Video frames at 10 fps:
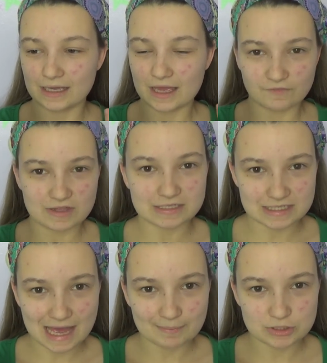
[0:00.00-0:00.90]
if it
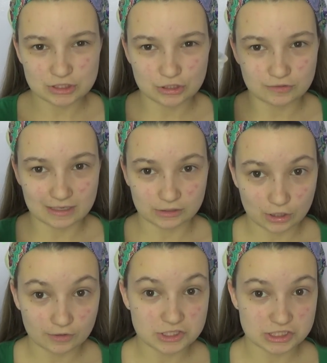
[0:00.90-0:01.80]
does happen to you, then, you
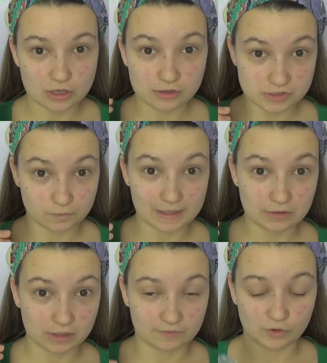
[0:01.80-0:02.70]
know, just know there's a way you
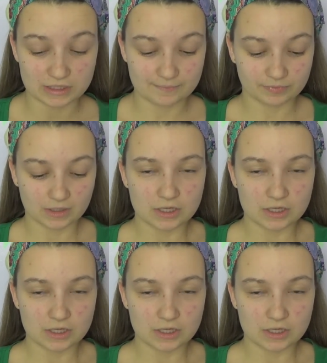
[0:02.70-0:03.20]
can avoid it.